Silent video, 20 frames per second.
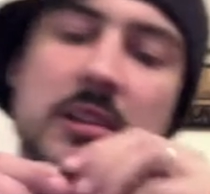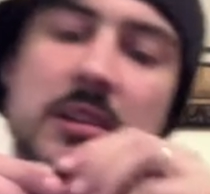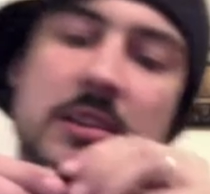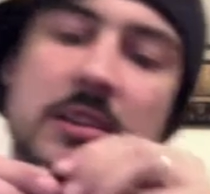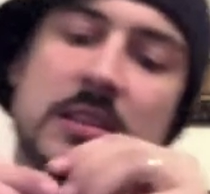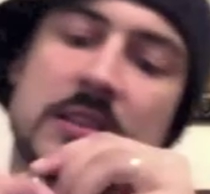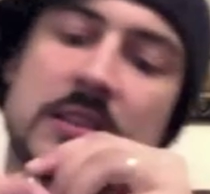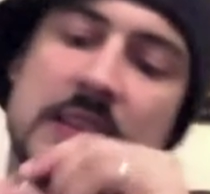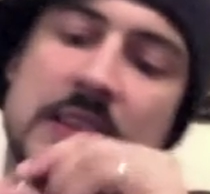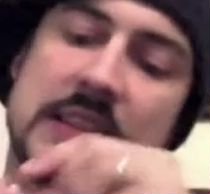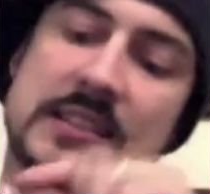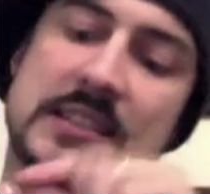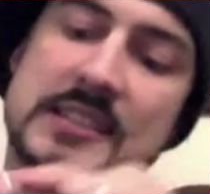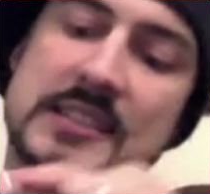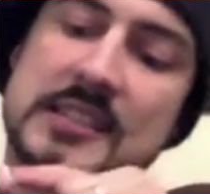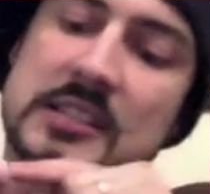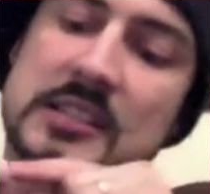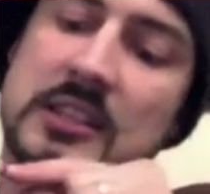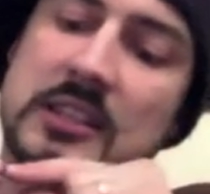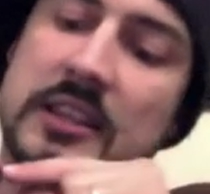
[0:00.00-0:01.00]
that
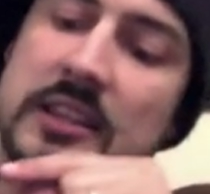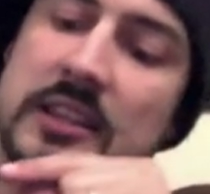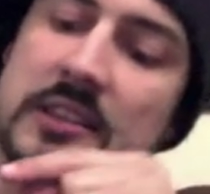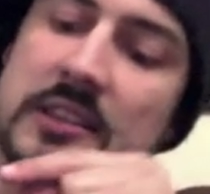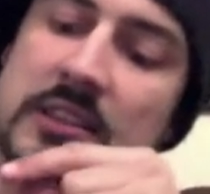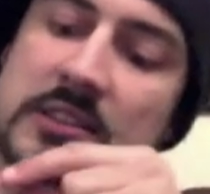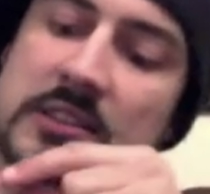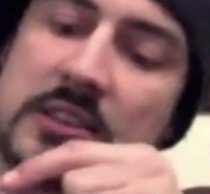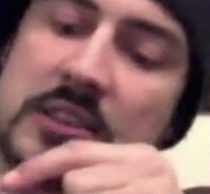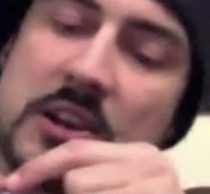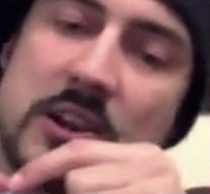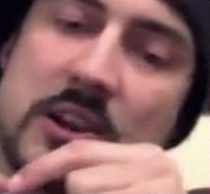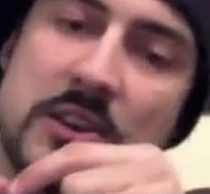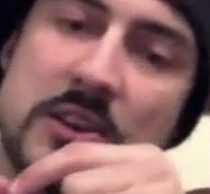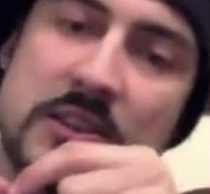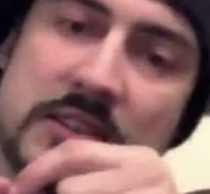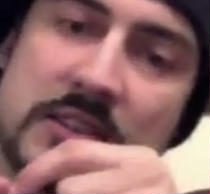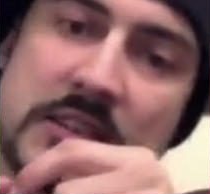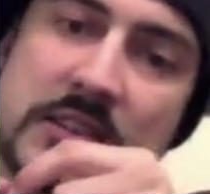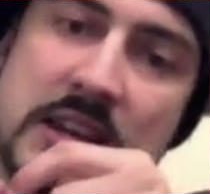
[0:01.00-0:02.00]
slit that's cut on
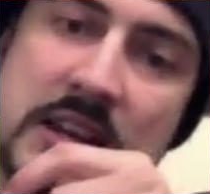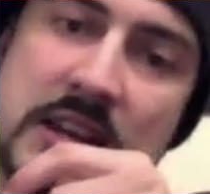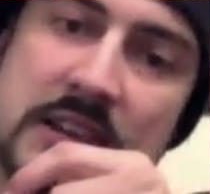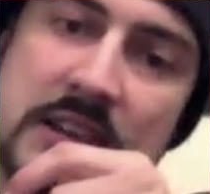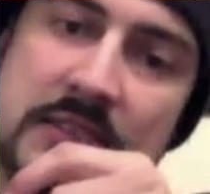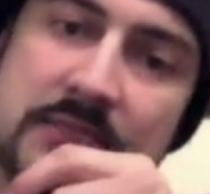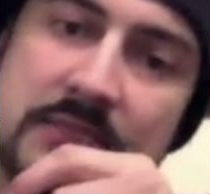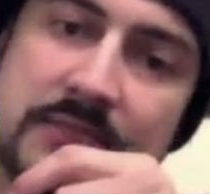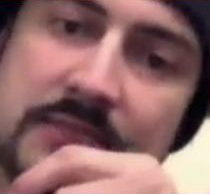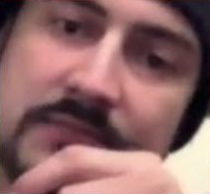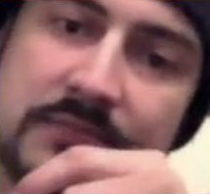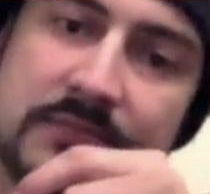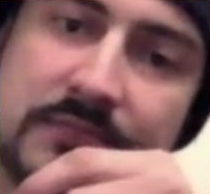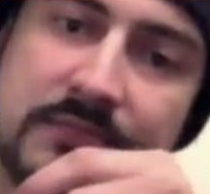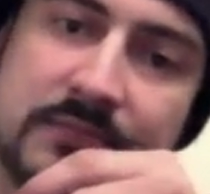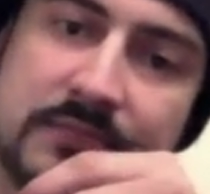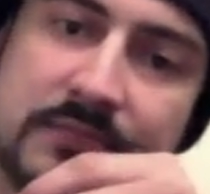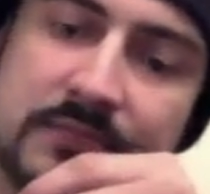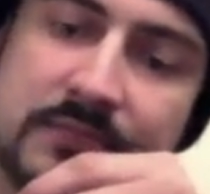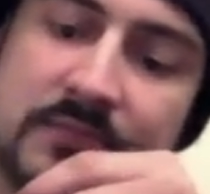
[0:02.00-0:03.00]
the side,
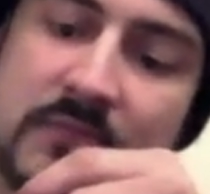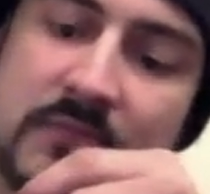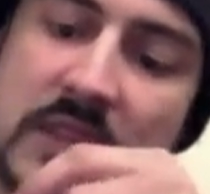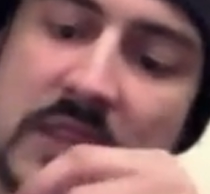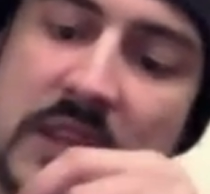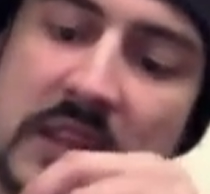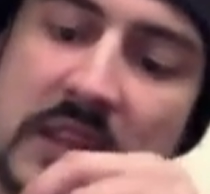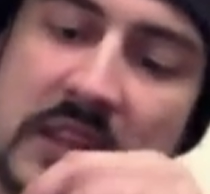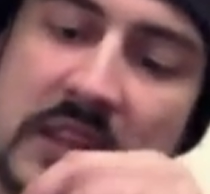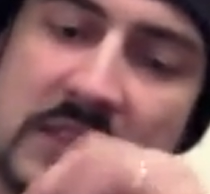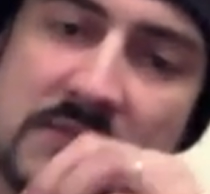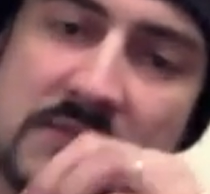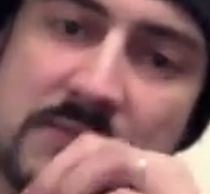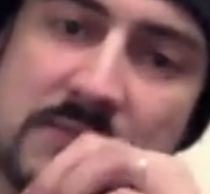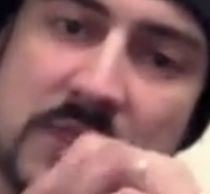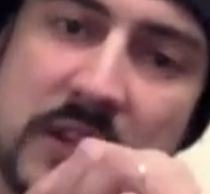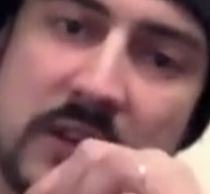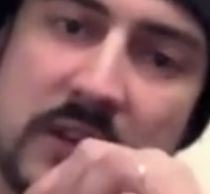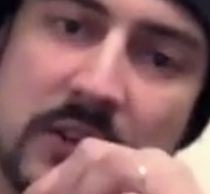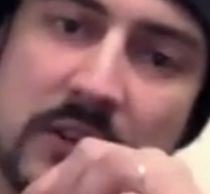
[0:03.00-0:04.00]
and it gets
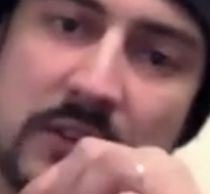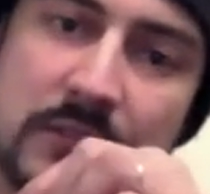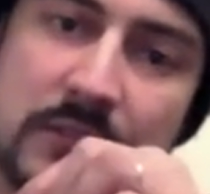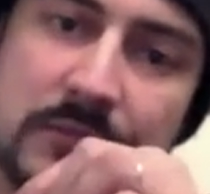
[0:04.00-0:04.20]
bigger,